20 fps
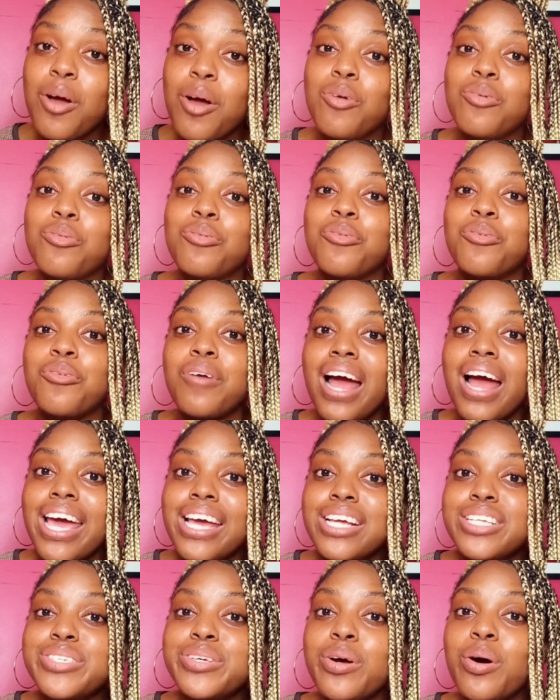
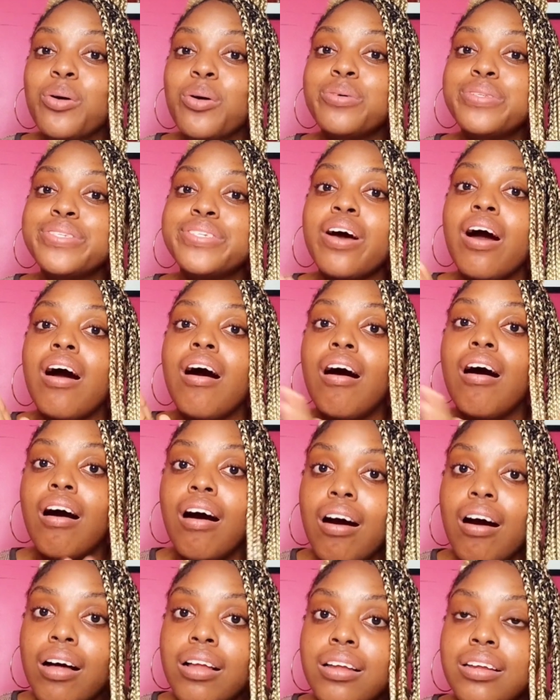write out
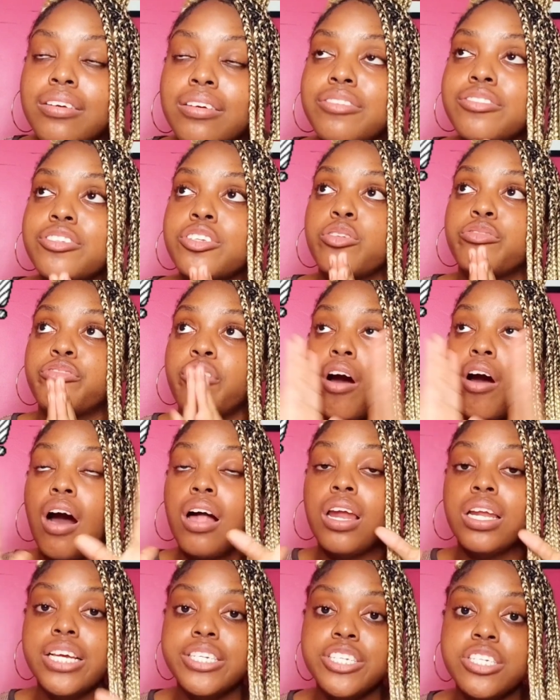for
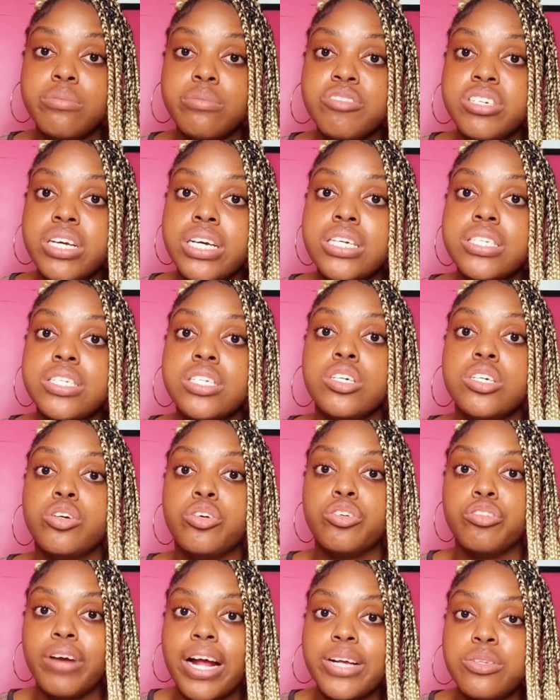all of your subjects,
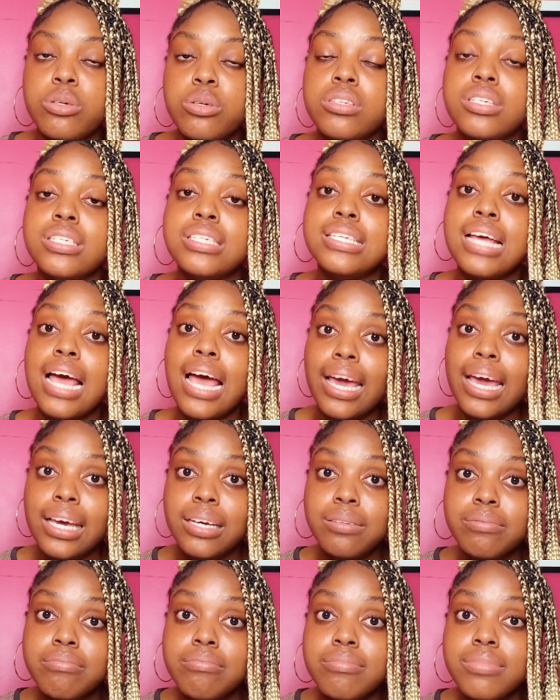write out the
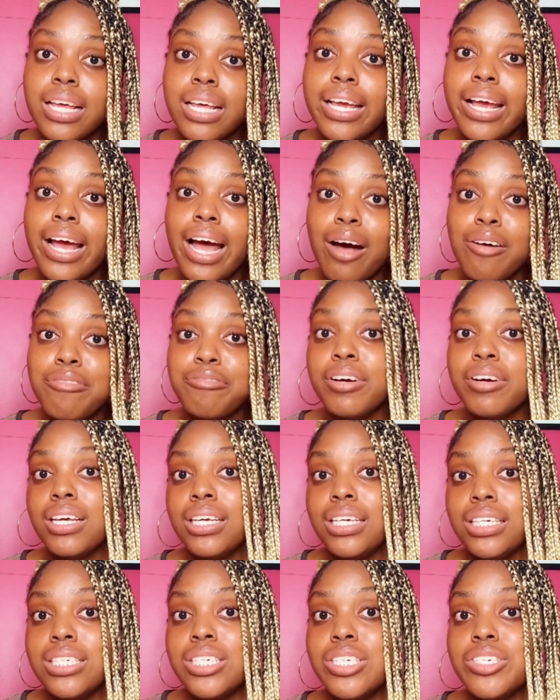time that you have for
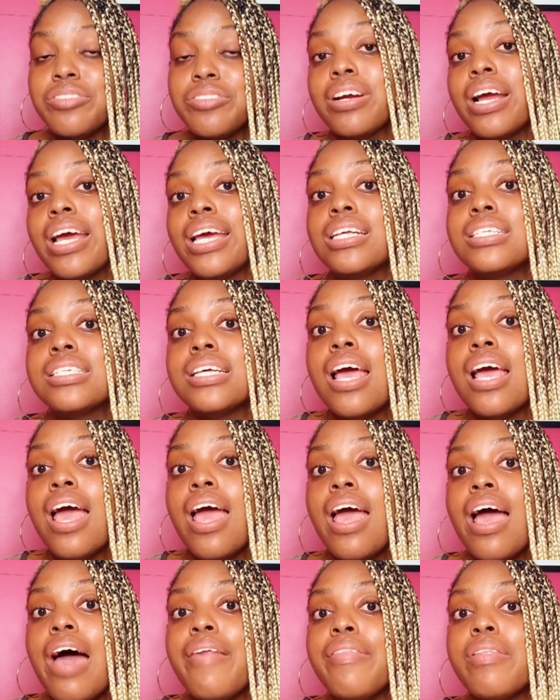each, right?
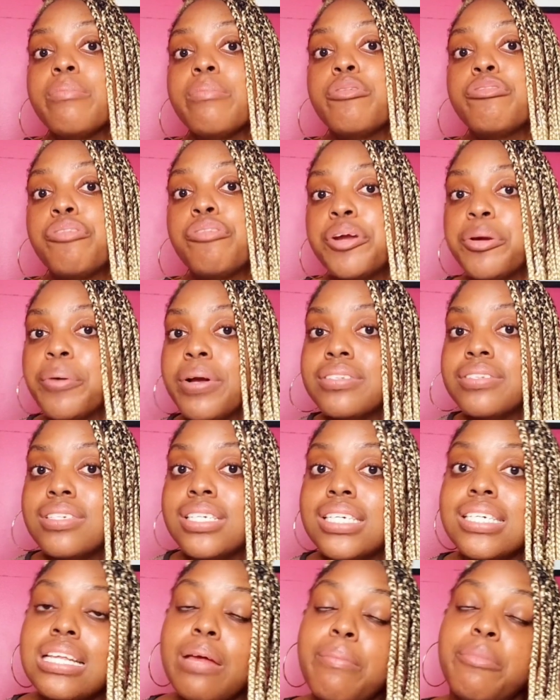And then before you go into the
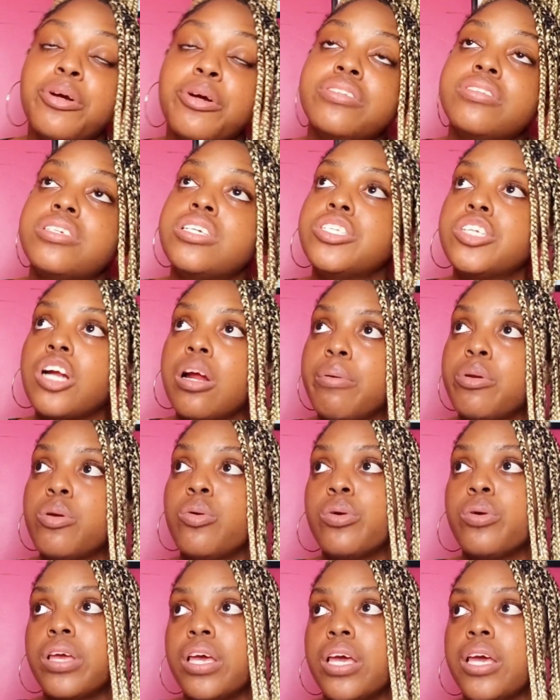exam, you're going to determine,
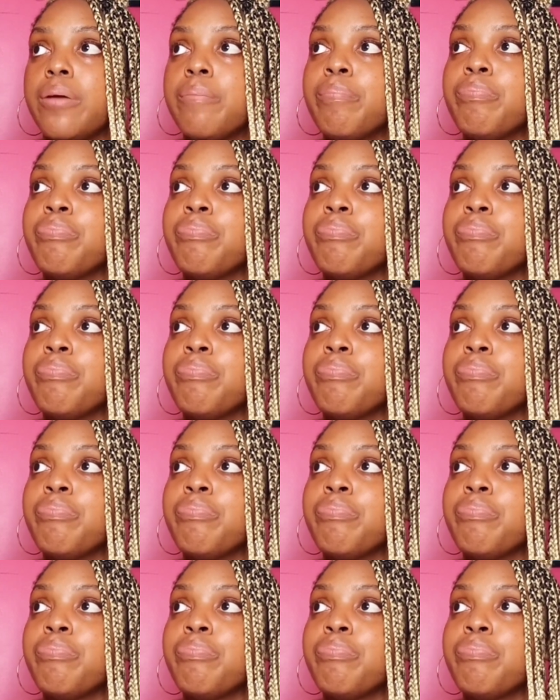okay,